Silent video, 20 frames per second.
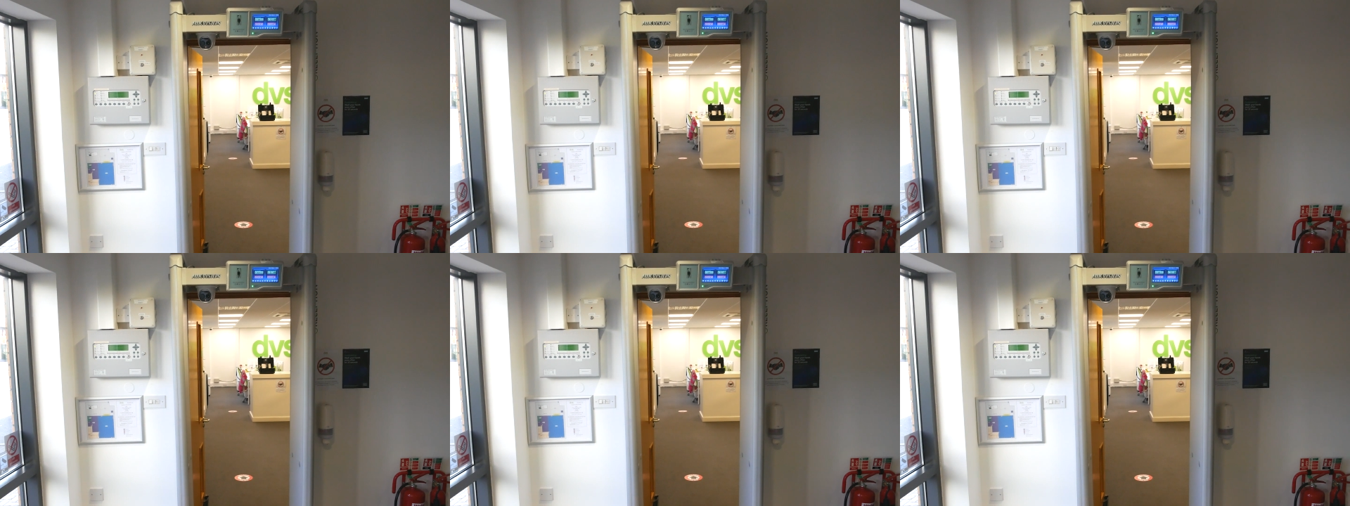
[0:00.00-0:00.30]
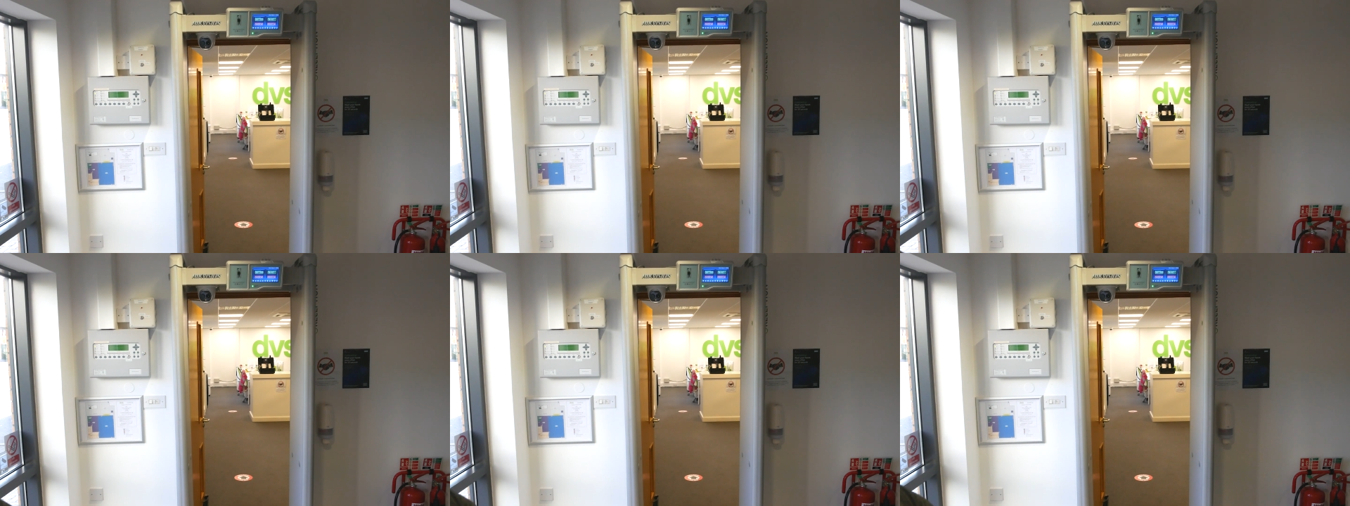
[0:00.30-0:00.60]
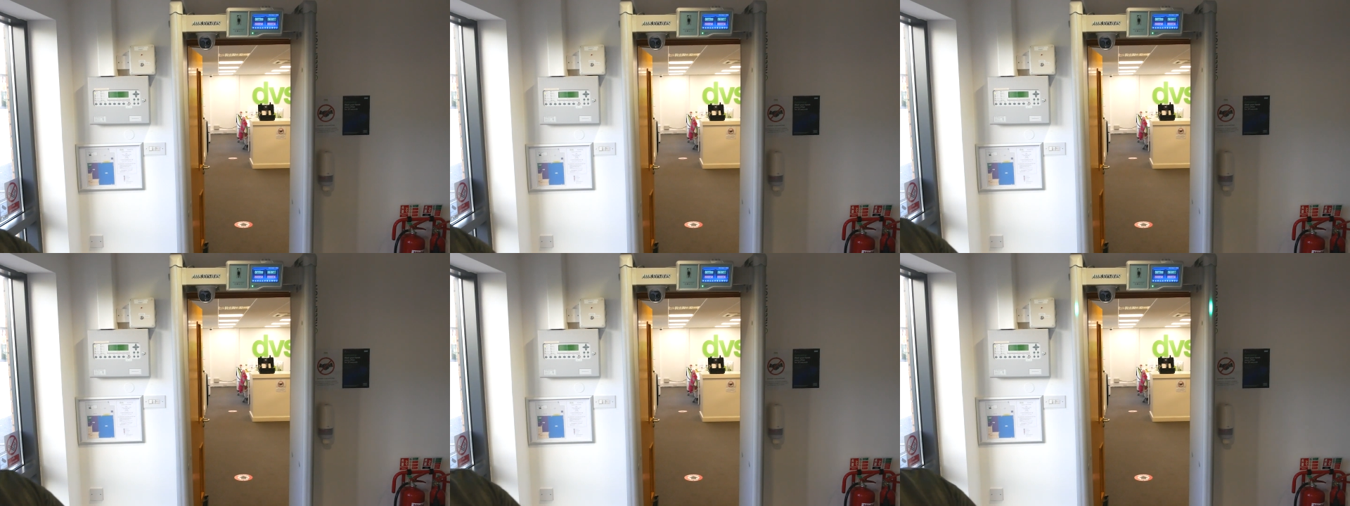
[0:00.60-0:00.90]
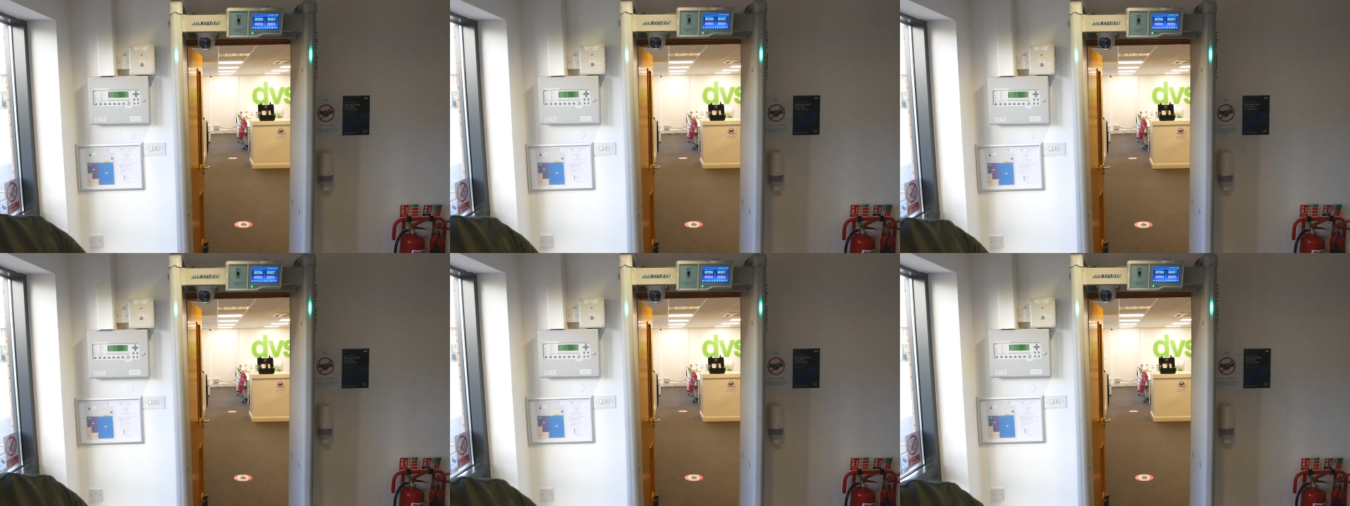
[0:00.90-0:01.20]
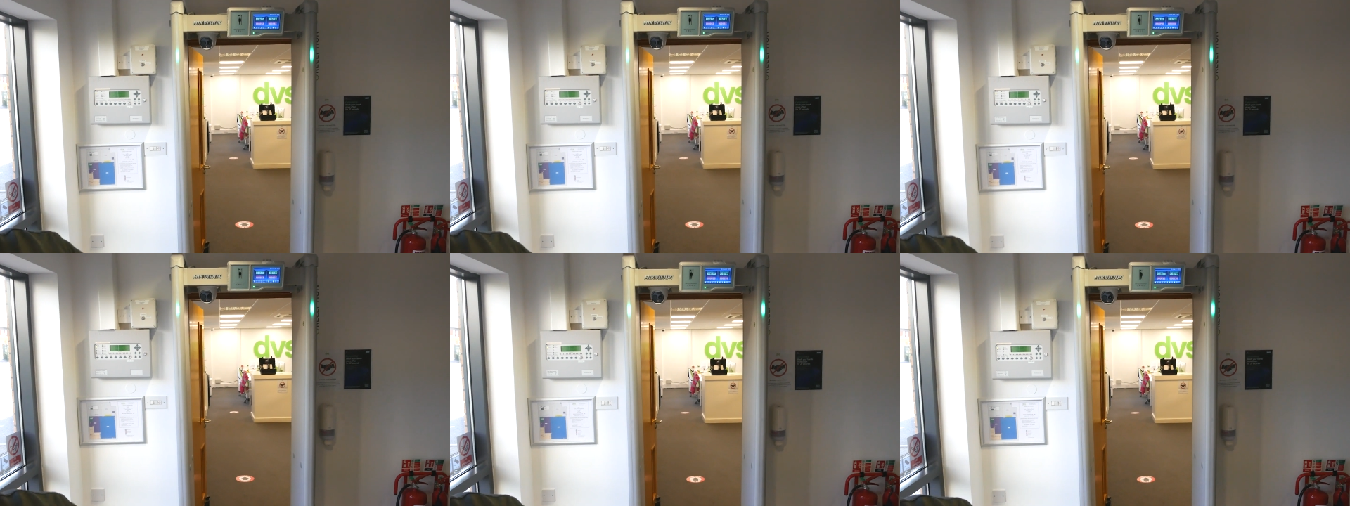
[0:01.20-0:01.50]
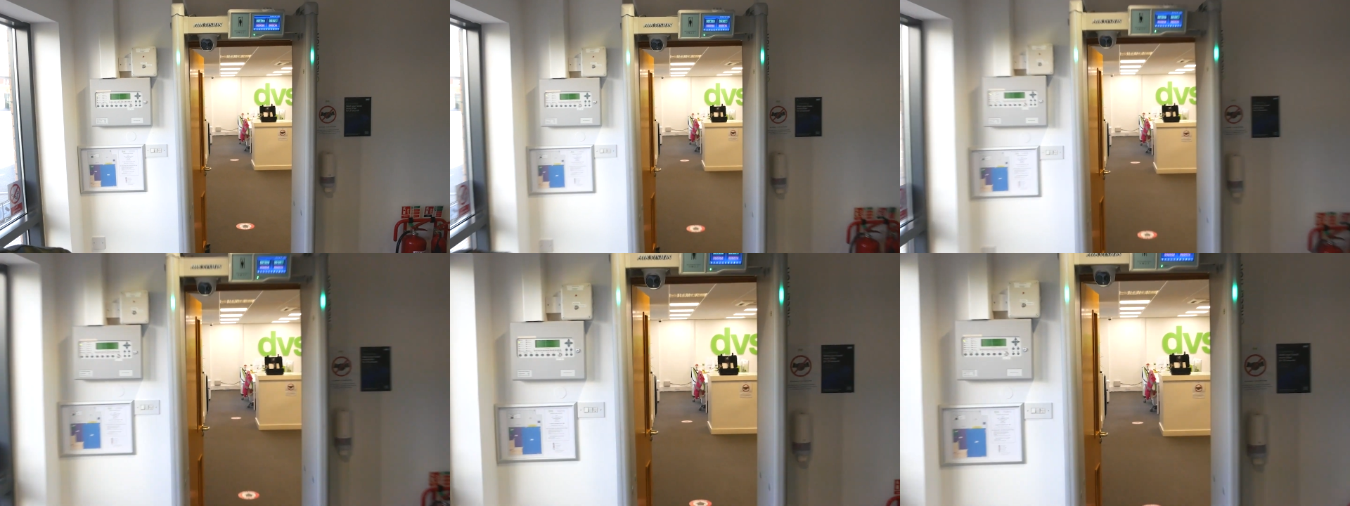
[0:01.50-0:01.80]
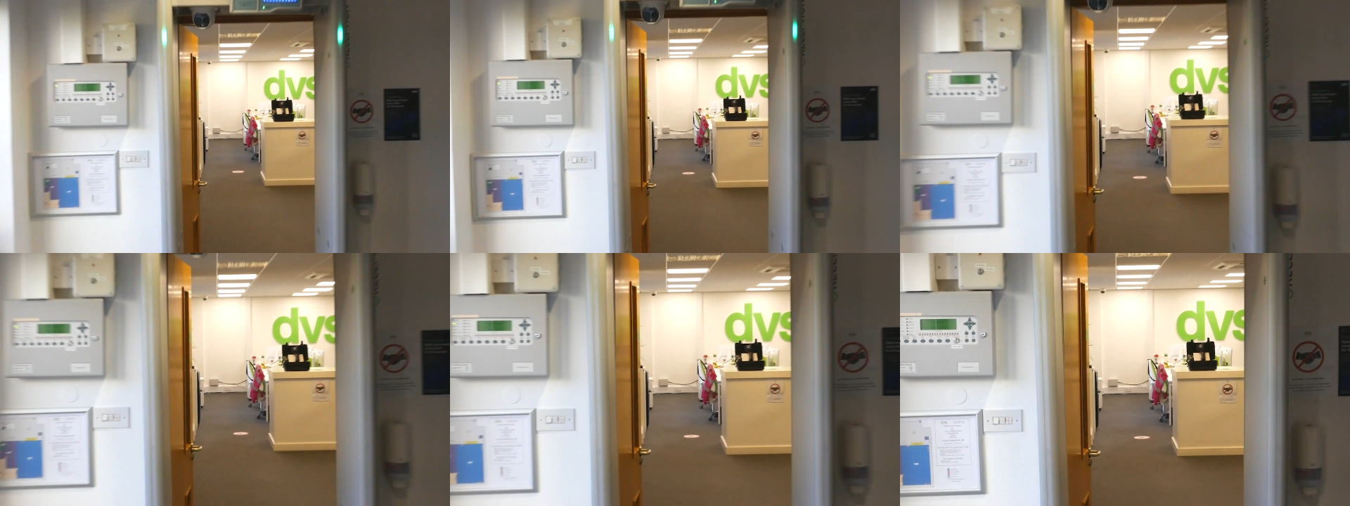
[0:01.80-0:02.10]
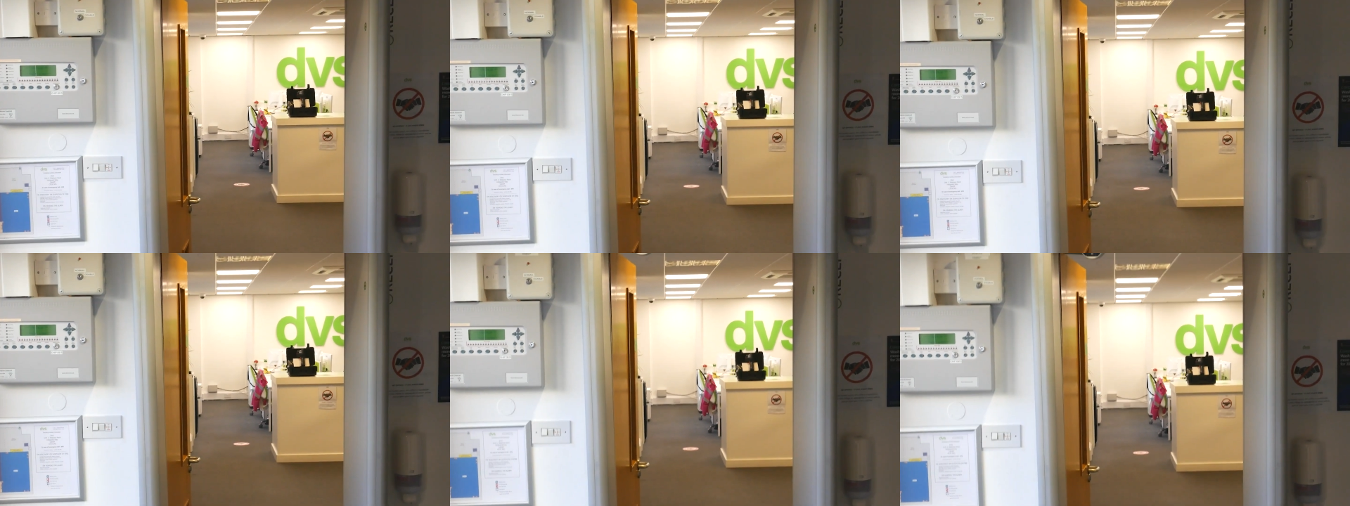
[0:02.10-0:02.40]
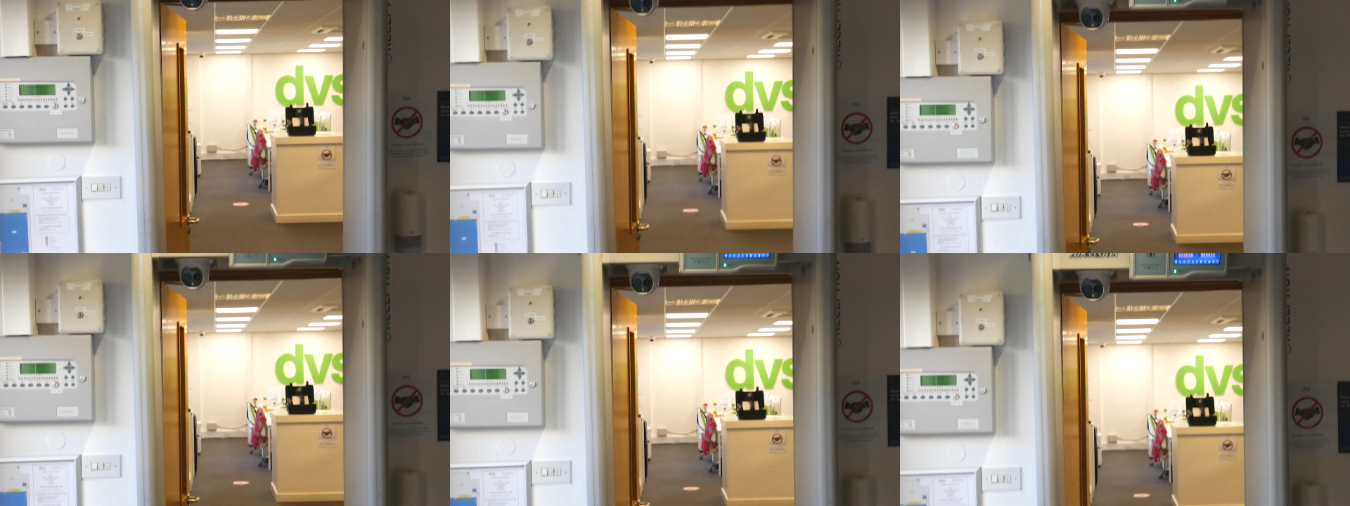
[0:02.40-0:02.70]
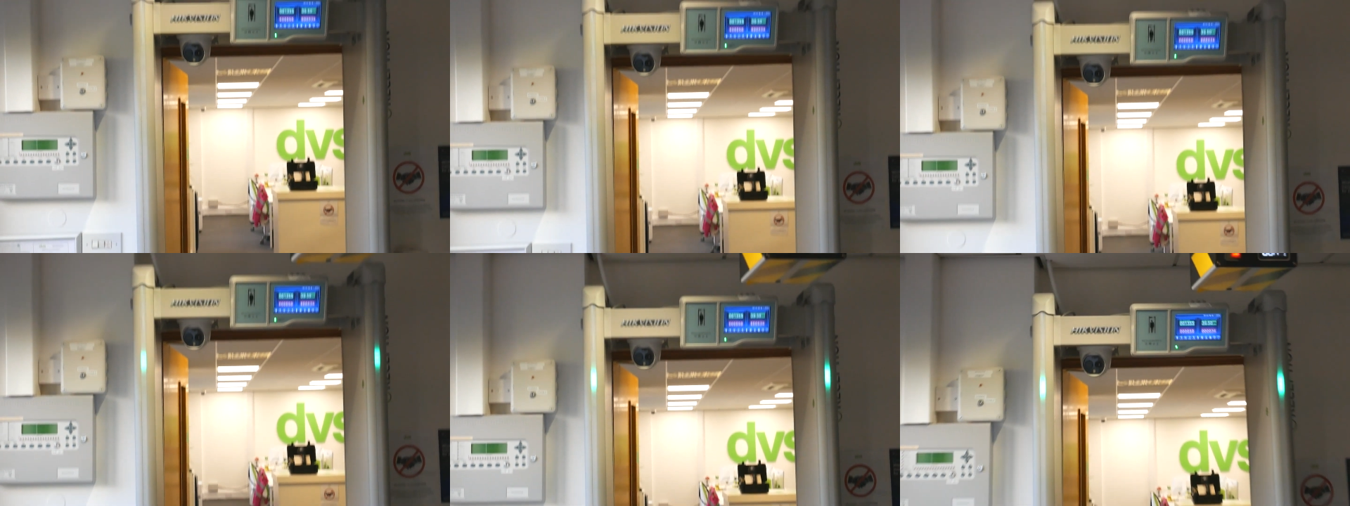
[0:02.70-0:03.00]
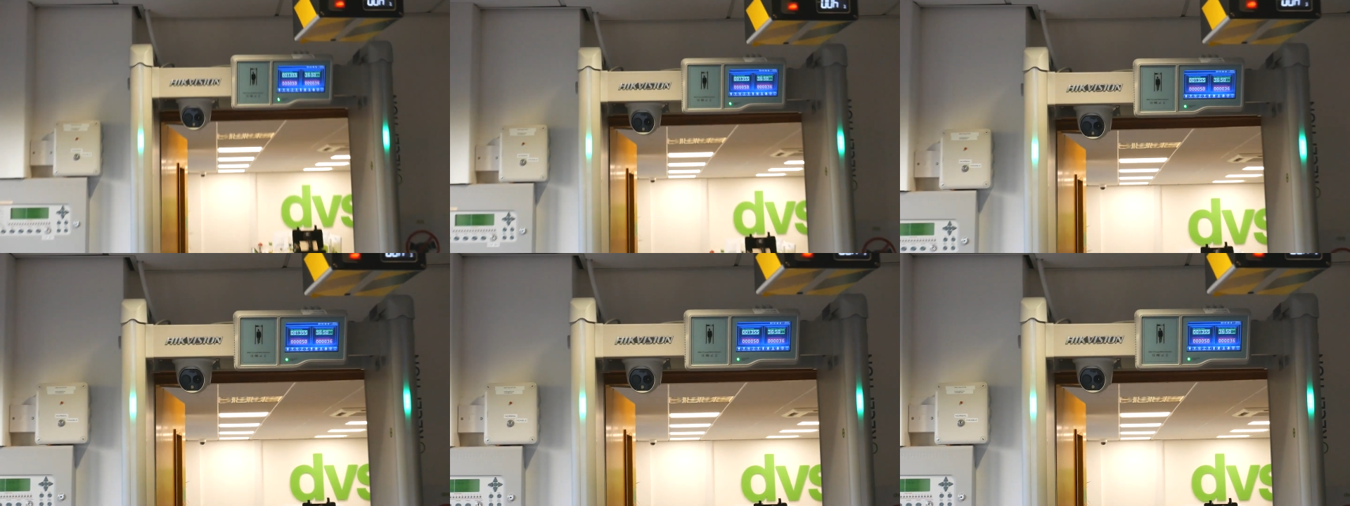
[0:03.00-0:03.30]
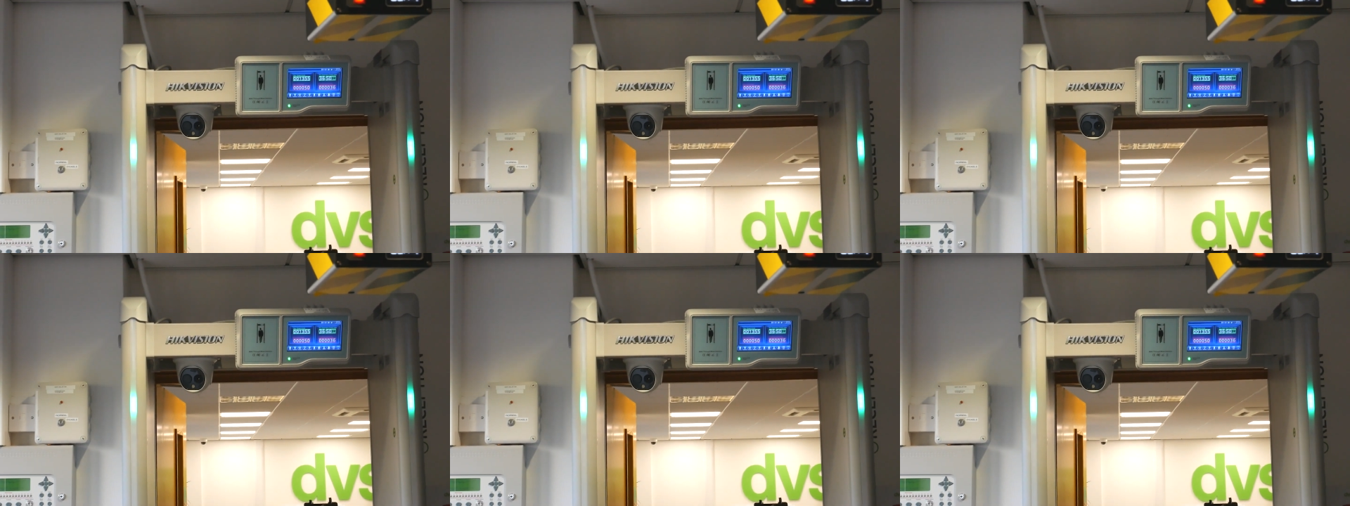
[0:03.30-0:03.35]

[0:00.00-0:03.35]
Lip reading: [unreadable: no face in view]